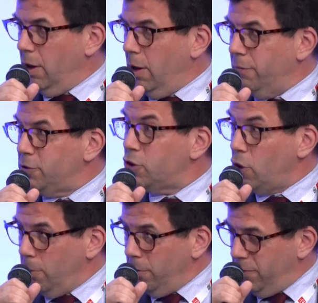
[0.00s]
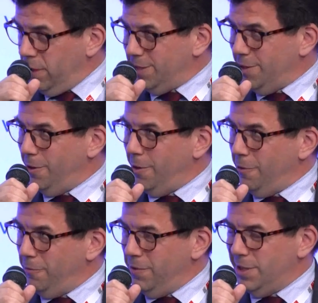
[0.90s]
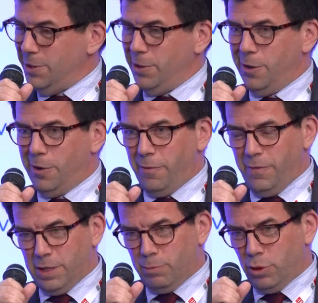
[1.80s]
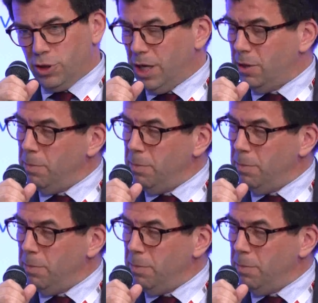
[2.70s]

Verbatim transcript: of some of these uh, of these uh, of these projects.